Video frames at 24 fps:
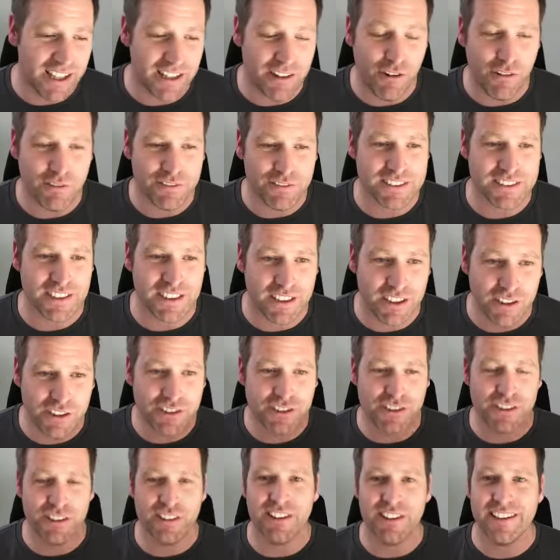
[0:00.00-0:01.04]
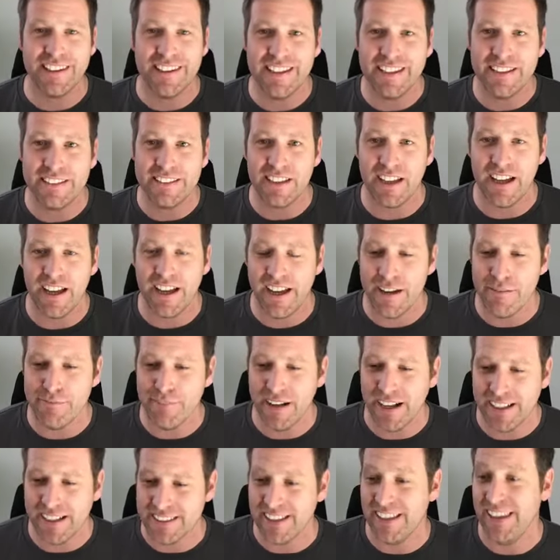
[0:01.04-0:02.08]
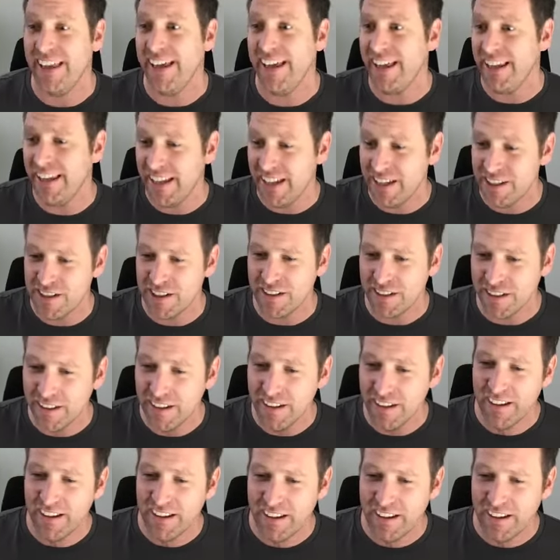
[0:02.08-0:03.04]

And obviously, you took the lead um, as a letting agent.